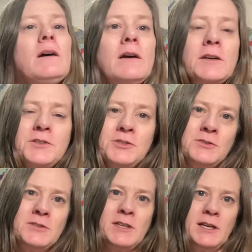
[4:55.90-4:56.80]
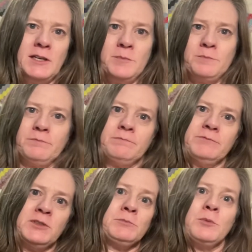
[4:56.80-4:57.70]
I choose a
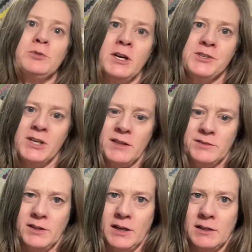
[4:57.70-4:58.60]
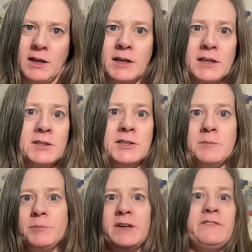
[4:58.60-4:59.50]
simple project that I can
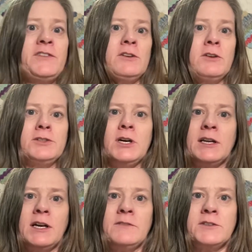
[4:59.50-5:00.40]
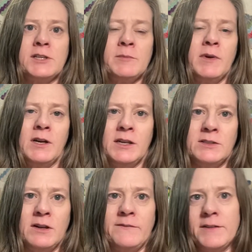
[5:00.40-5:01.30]
knit by feel and not have to take my eyes
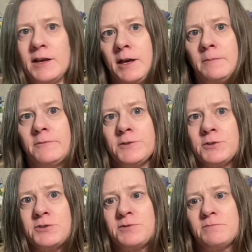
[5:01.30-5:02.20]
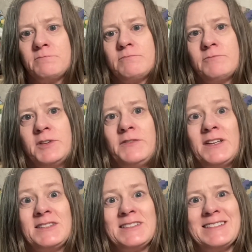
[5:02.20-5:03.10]
off the game for those
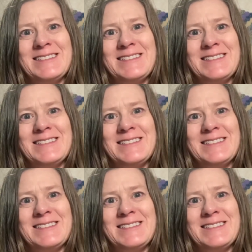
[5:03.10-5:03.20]
events.